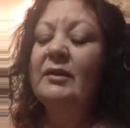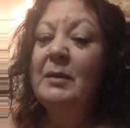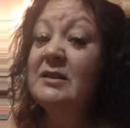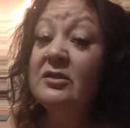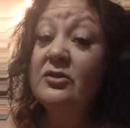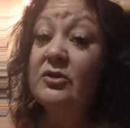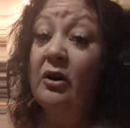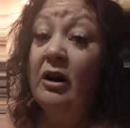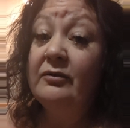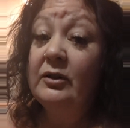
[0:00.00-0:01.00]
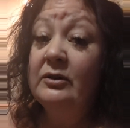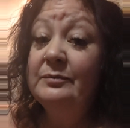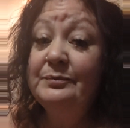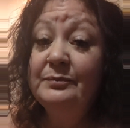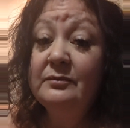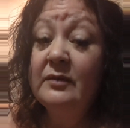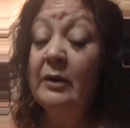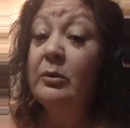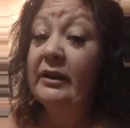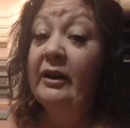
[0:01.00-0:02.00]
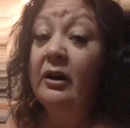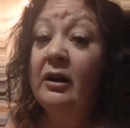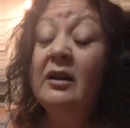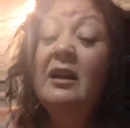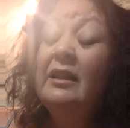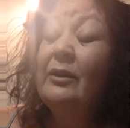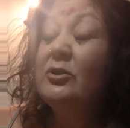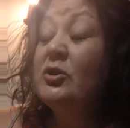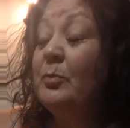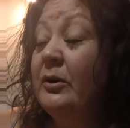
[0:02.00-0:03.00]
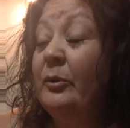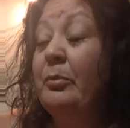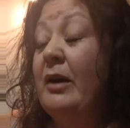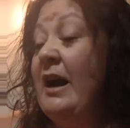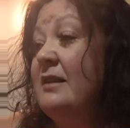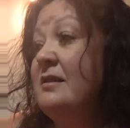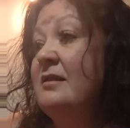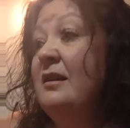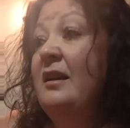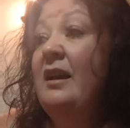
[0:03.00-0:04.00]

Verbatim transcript: My sisters are awful. They really are. They were spoiled brats.